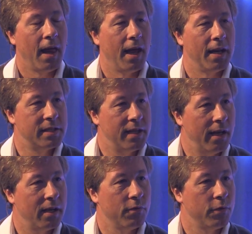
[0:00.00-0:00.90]
And it's
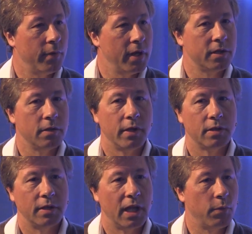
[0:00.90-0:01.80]
that information
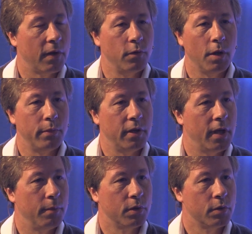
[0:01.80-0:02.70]
eventually that we have not been
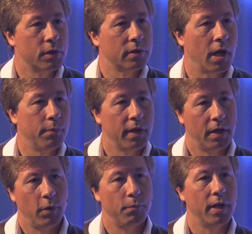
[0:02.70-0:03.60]
able to describe yet.
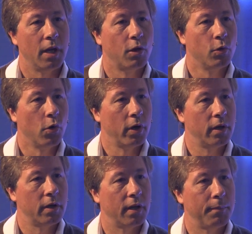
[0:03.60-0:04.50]
We've been ignoring
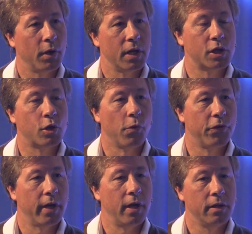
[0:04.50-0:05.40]
it, but it's
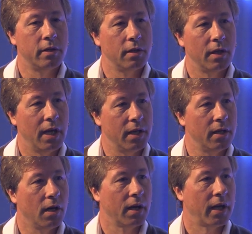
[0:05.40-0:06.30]
contained in the
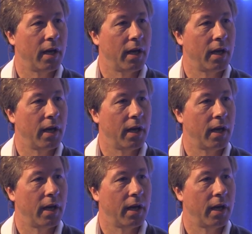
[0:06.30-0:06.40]
dark